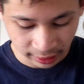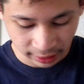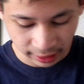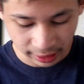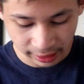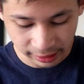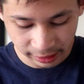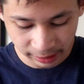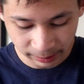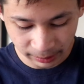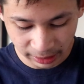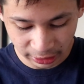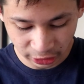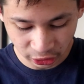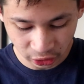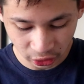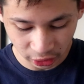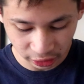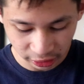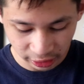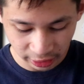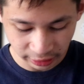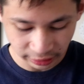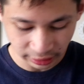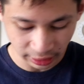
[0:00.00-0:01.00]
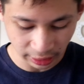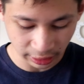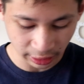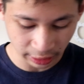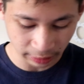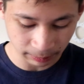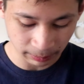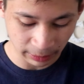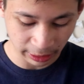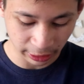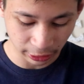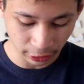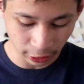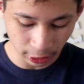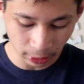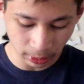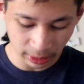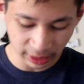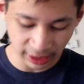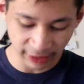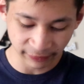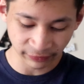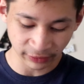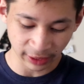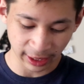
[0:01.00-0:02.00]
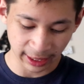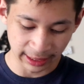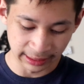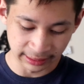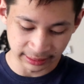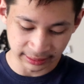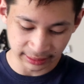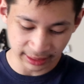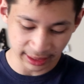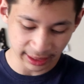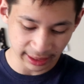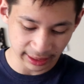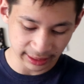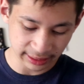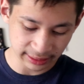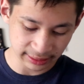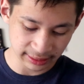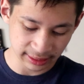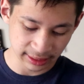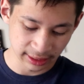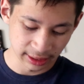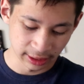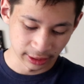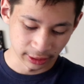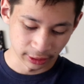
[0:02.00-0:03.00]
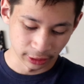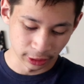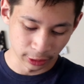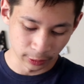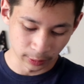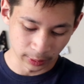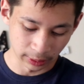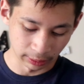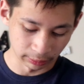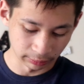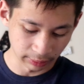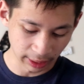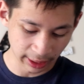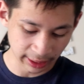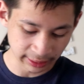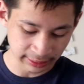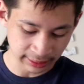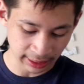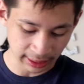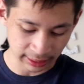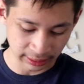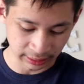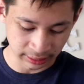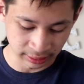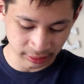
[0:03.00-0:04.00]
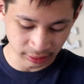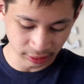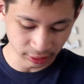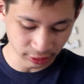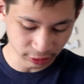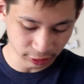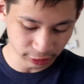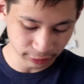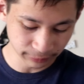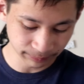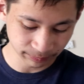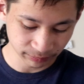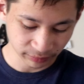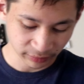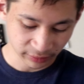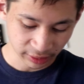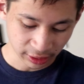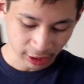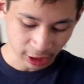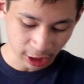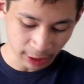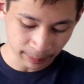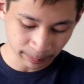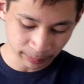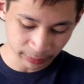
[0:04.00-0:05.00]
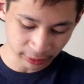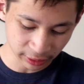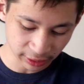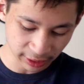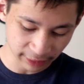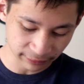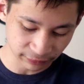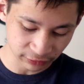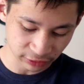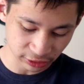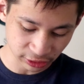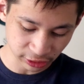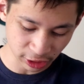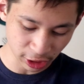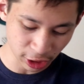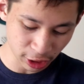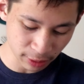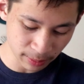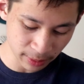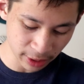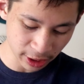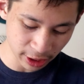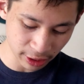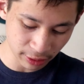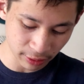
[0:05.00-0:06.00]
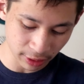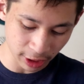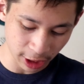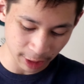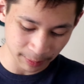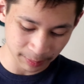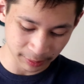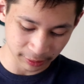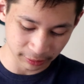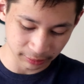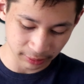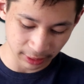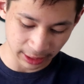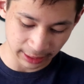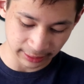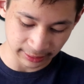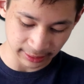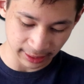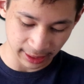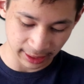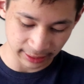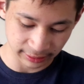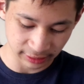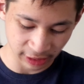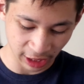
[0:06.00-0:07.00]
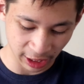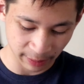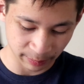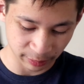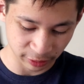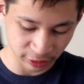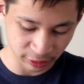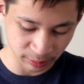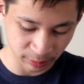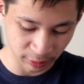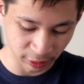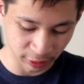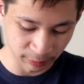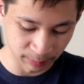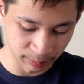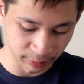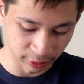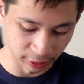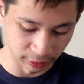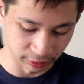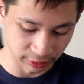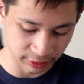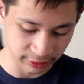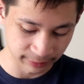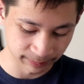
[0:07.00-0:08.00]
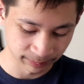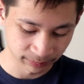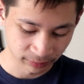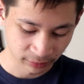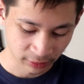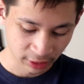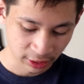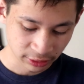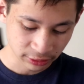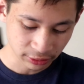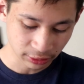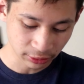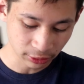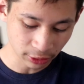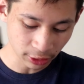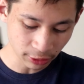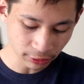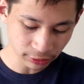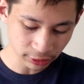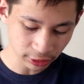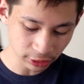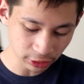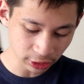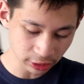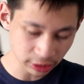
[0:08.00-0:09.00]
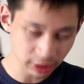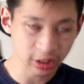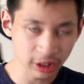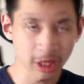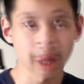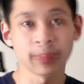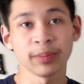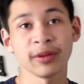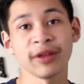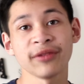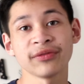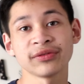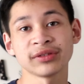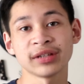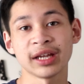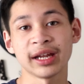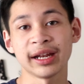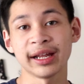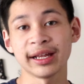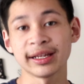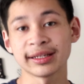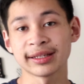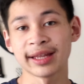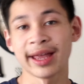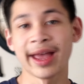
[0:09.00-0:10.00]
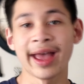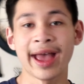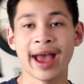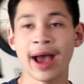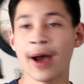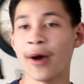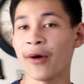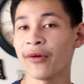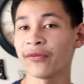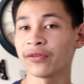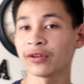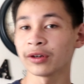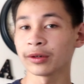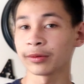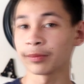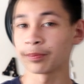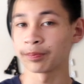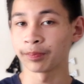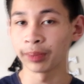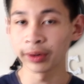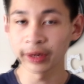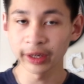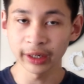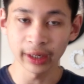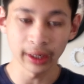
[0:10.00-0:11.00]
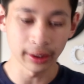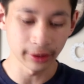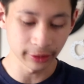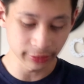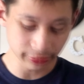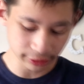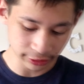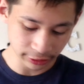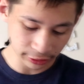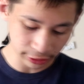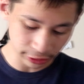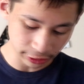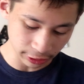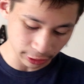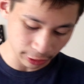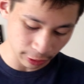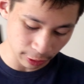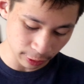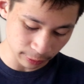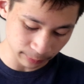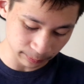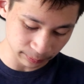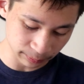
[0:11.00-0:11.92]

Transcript: and in my shortcuts I got my lower left as lens, lower right as zoom, upper left slow-mo, upper right as hyper smooth boost. So those are just a couple of settings, however put it onto your own